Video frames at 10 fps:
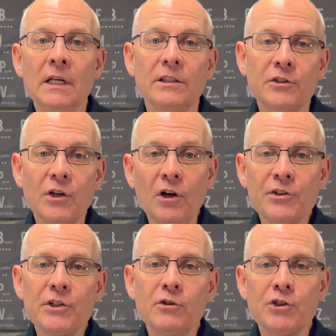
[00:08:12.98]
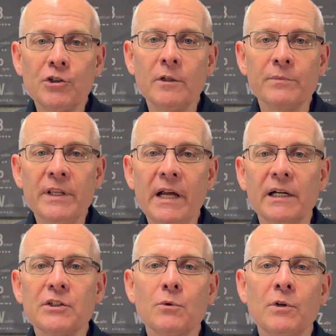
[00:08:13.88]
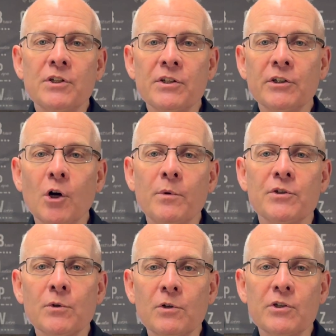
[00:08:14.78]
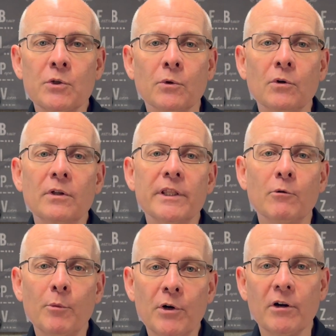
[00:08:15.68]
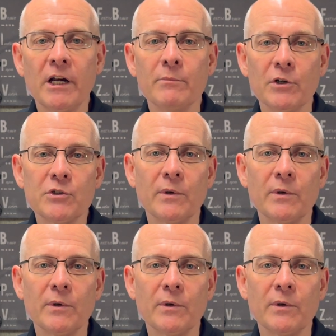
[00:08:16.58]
There's also Chirp Next, which is an open source tool that will program most